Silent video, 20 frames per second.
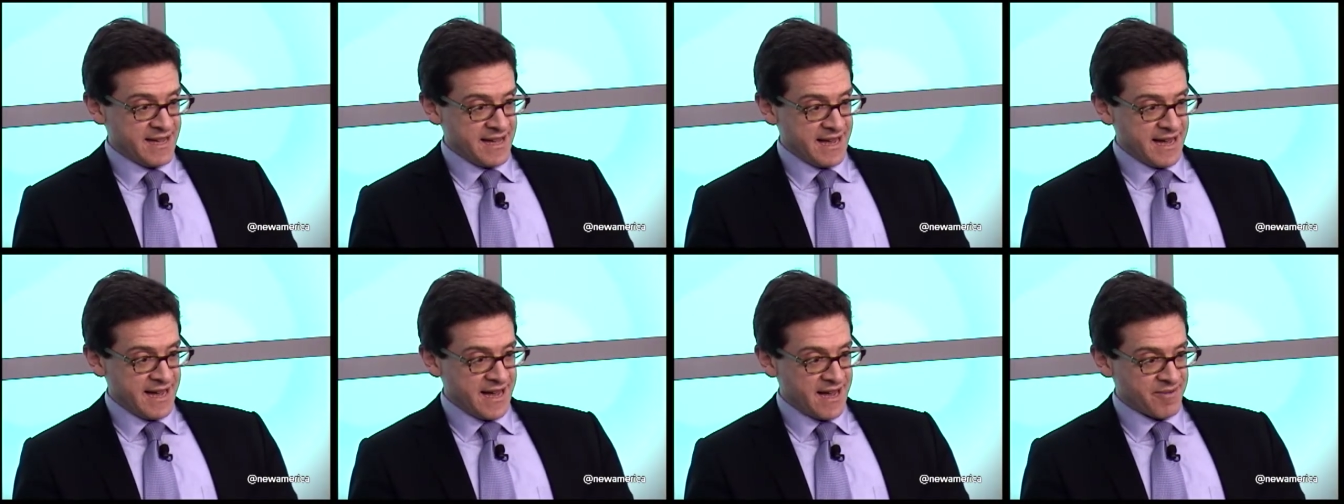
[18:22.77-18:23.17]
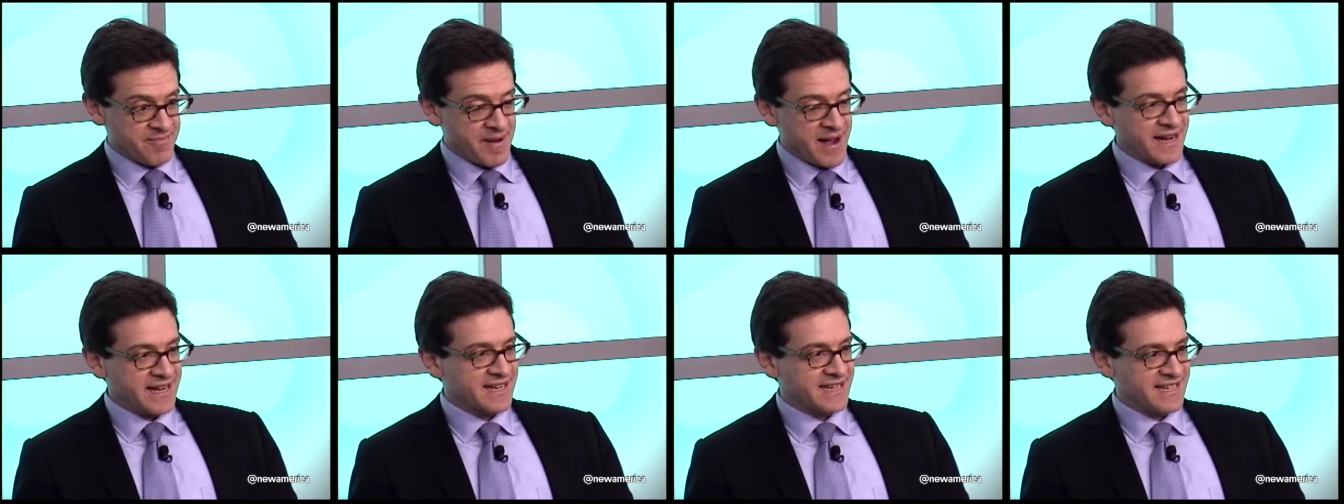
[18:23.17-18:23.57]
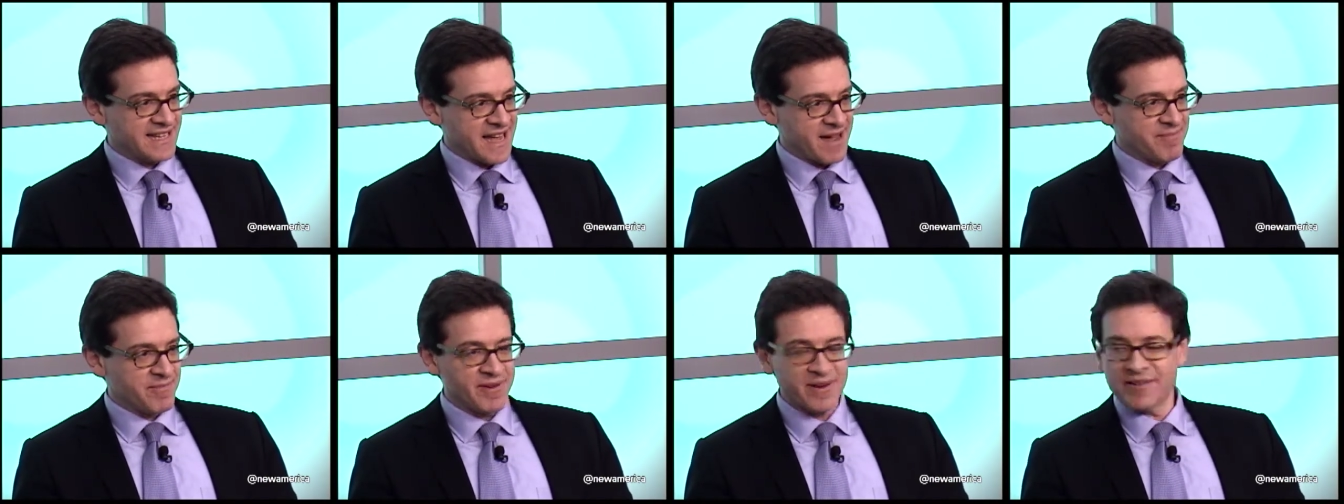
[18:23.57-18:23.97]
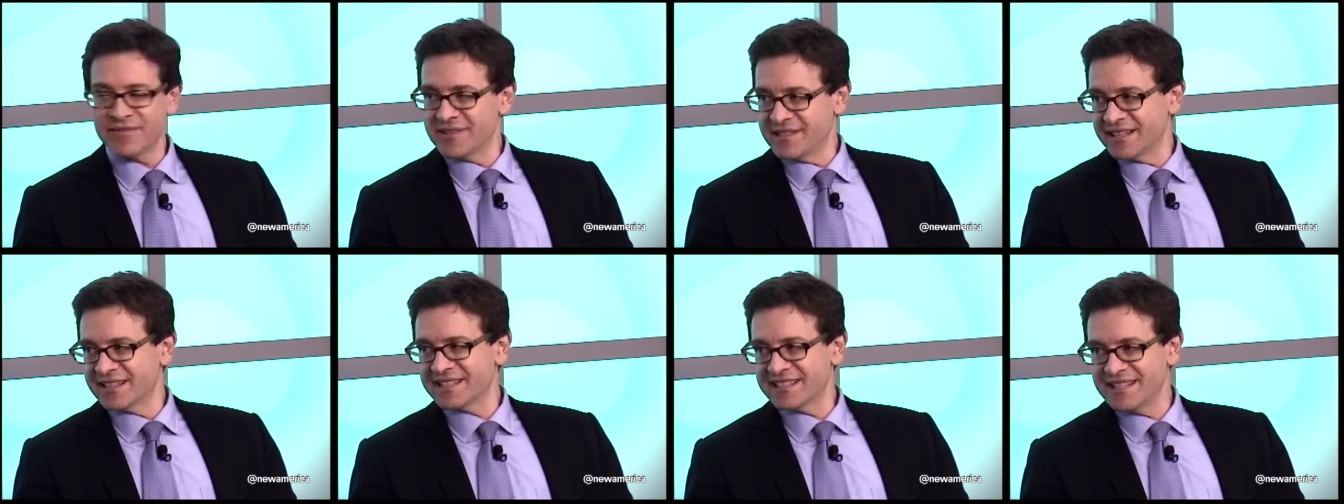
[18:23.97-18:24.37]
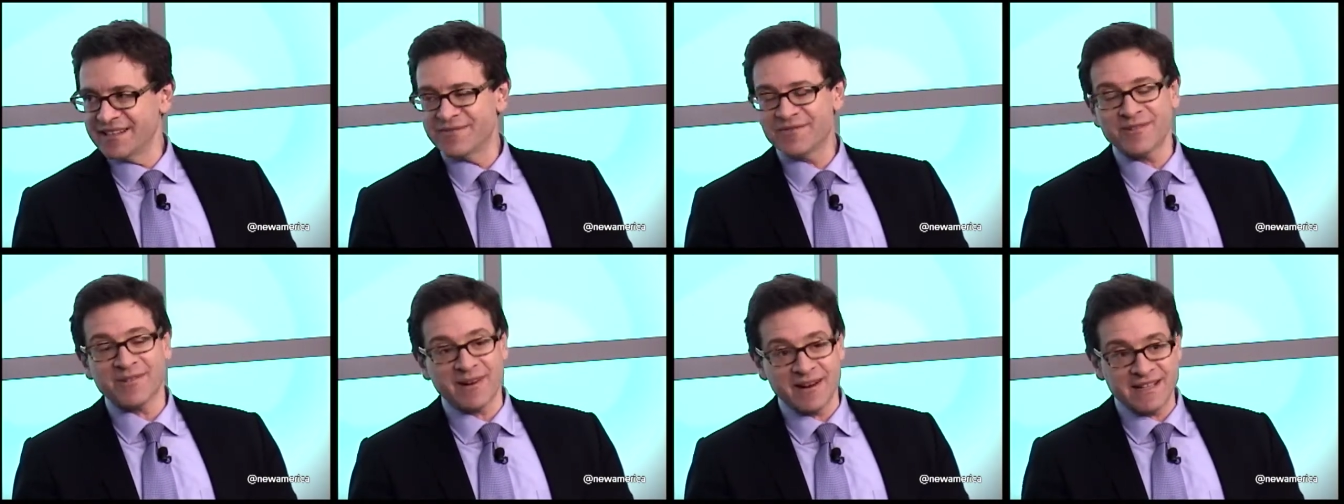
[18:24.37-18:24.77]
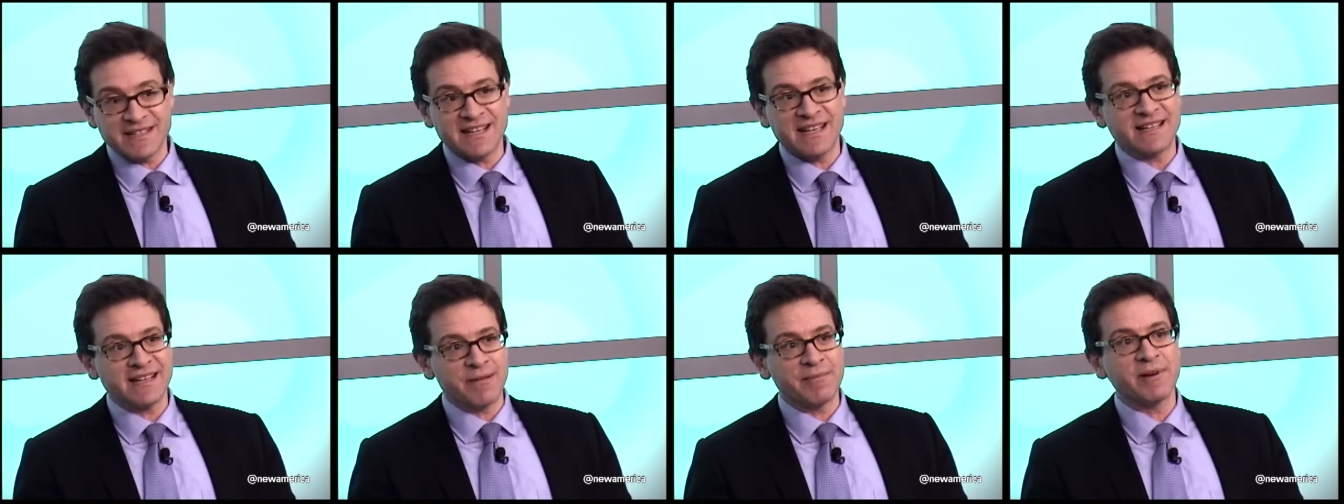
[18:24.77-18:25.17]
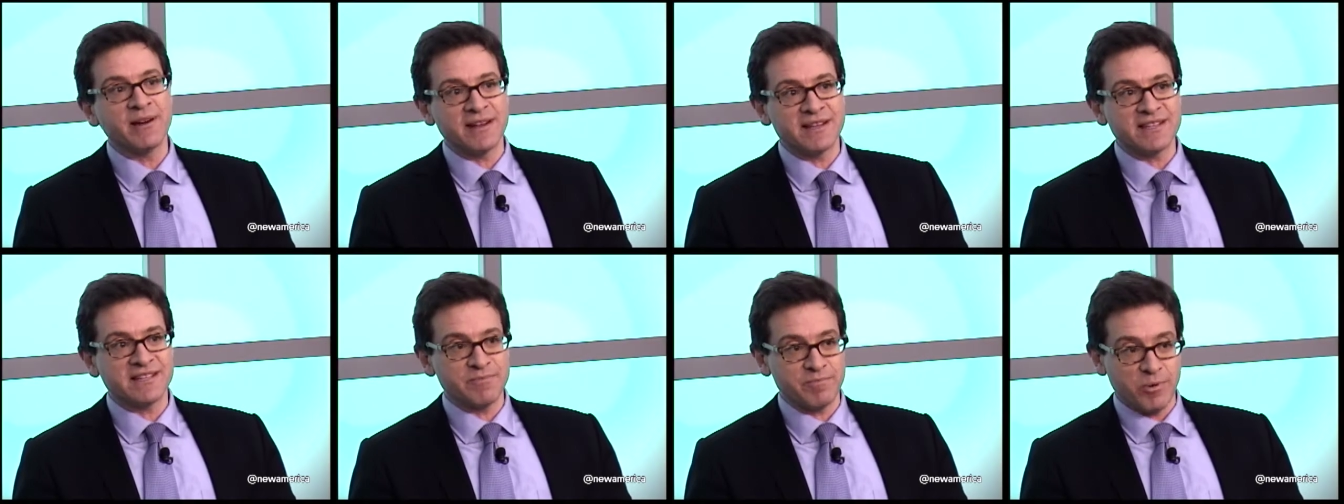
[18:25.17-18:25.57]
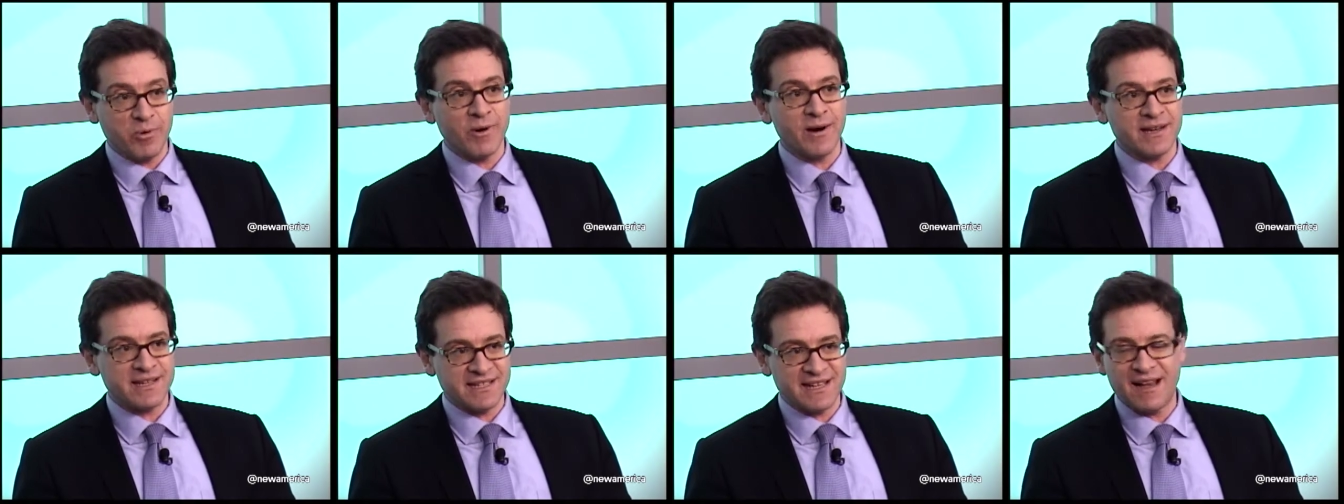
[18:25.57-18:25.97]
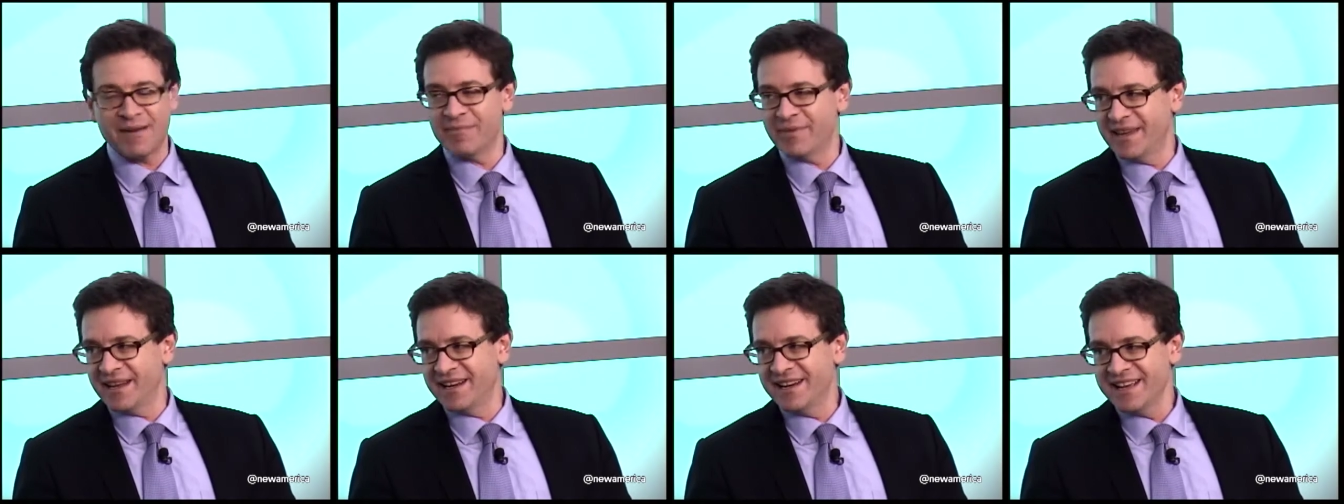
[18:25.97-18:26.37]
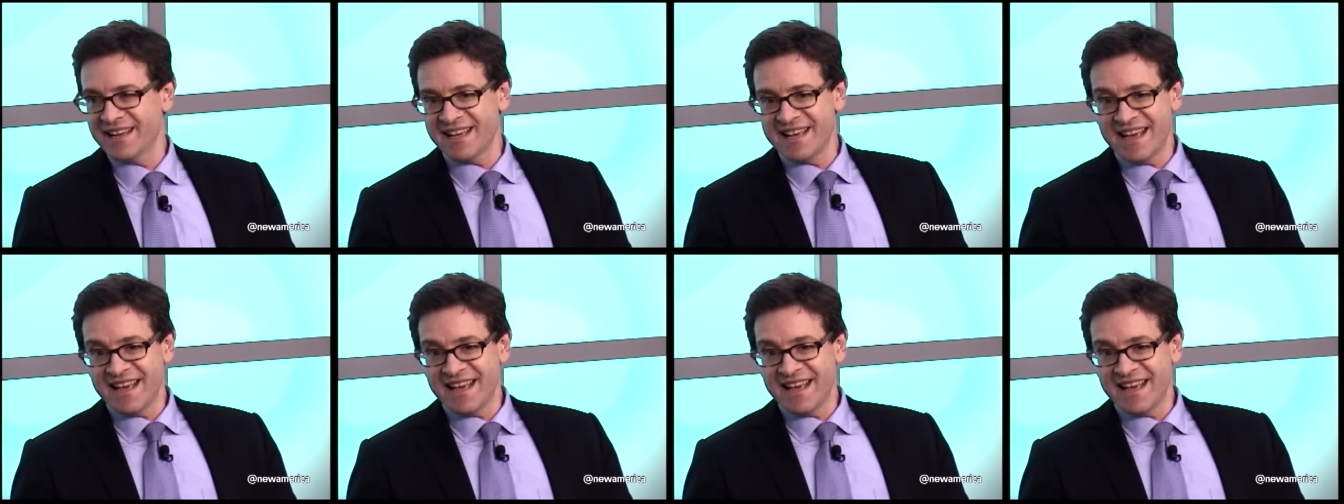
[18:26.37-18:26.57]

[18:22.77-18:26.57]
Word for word: by December of 64 and says, I'm going to support something.